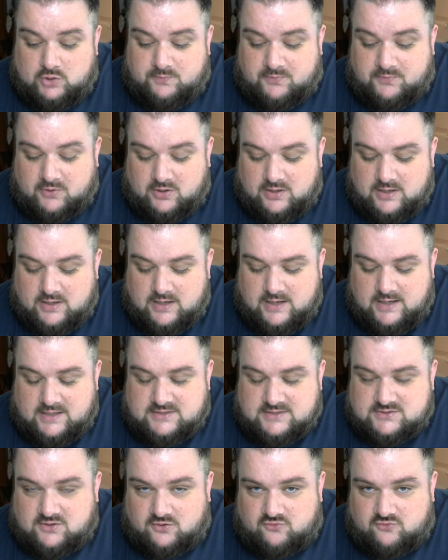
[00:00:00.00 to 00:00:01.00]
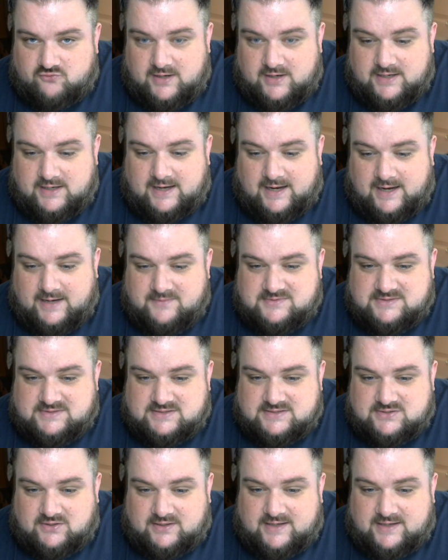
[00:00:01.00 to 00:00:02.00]
But it's got great games, and
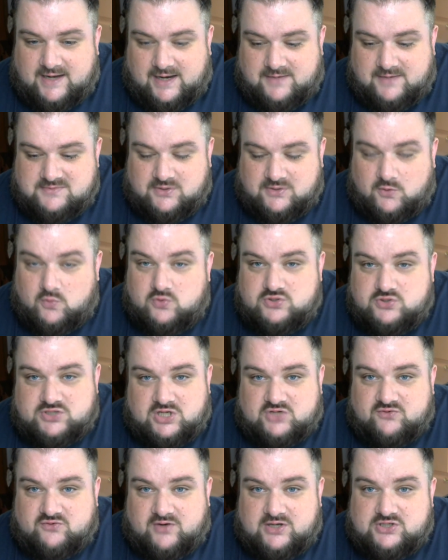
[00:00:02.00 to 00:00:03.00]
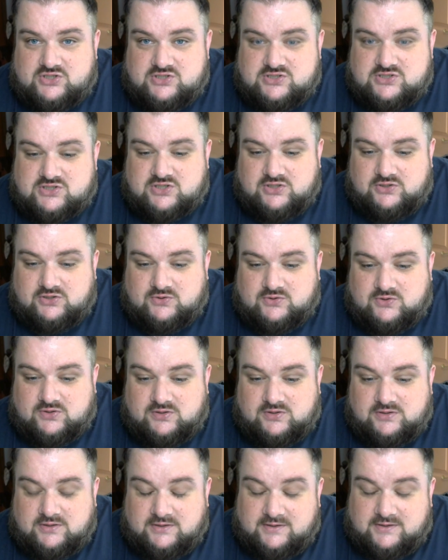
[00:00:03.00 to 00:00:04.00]
it's got games that all generations can
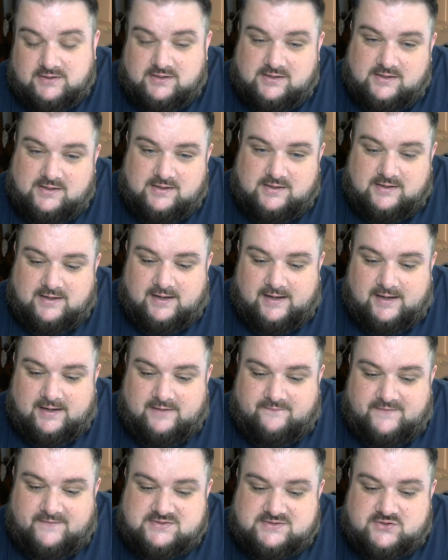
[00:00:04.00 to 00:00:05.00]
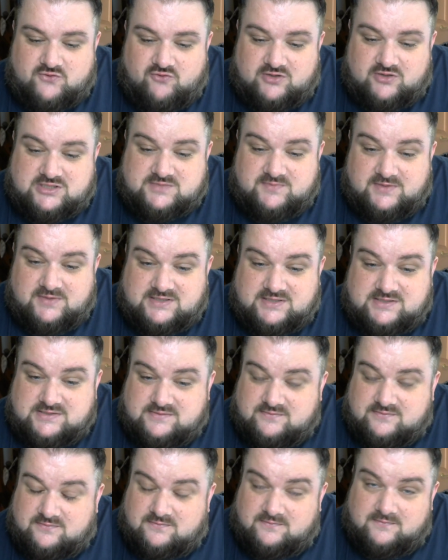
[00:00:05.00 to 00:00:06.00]
adore. And this
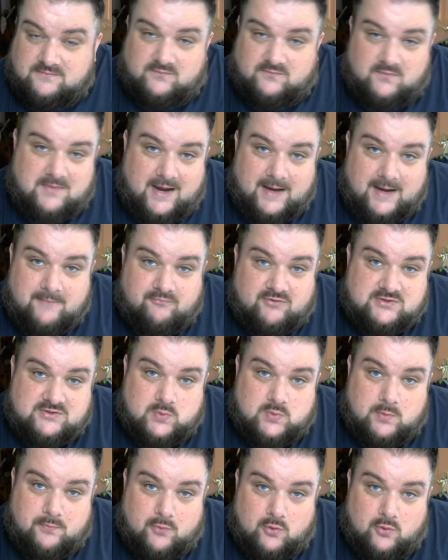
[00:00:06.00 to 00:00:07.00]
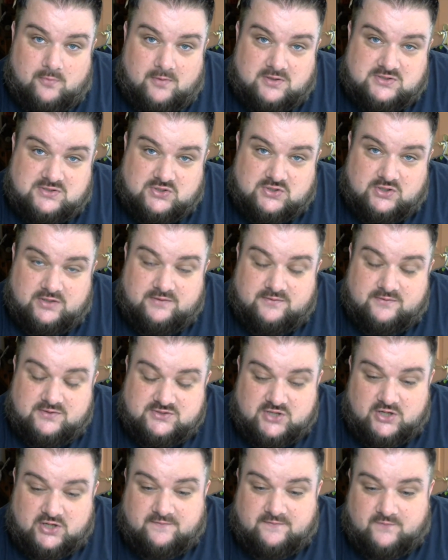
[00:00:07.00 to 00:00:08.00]
Christmas, the main present we bought my son,
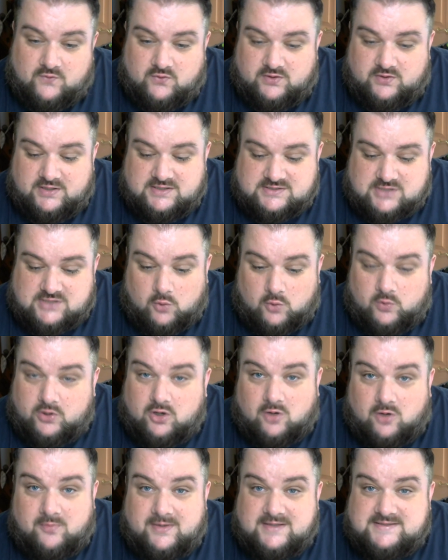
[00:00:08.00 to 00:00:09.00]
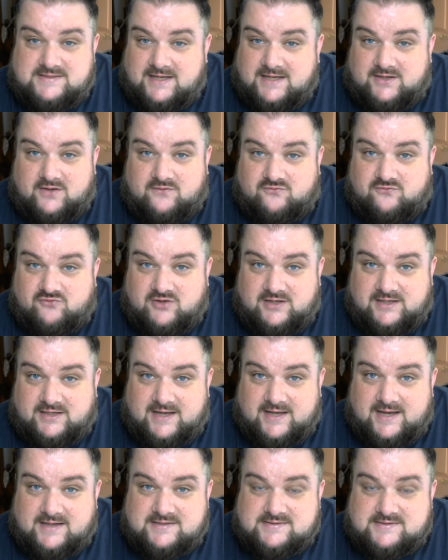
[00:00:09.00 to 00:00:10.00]
who's only 4 years old, he got him a Nintendo
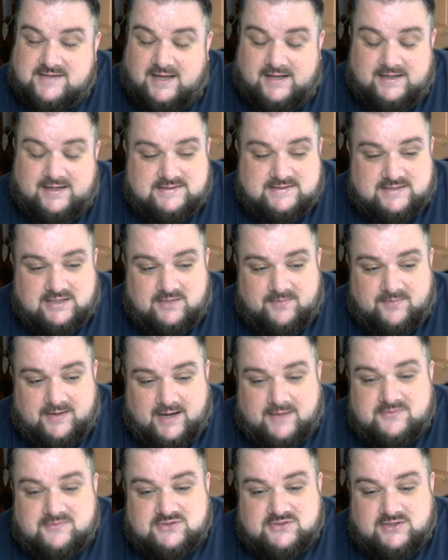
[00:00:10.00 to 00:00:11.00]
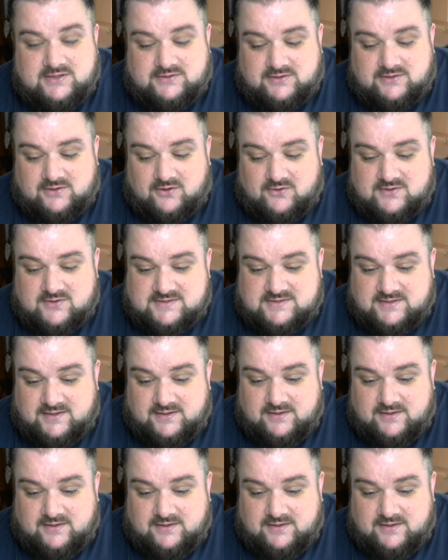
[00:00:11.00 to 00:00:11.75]
3DS, and he's going to be absolutely delighted.